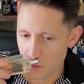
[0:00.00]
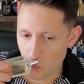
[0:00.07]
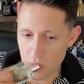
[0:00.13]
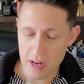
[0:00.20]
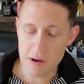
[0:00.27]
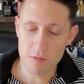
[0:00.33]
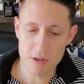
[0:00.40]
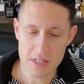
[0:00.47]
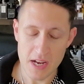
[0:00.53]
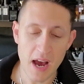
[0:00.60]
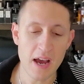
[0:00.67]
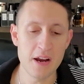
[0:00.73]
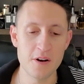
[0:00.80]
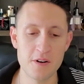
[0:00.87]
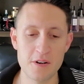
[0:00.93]
when he
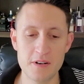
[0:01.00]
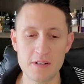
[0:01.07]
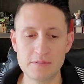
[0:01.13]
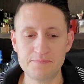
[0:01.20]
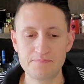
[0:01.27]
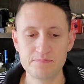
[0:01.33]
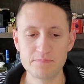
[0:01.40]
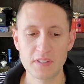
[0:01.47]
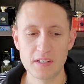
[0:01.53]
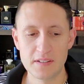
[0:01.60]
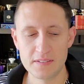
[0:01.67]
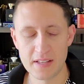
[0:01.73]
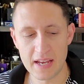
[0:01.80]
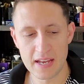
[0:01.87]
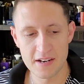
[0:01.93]
retired,
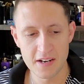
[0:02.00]
they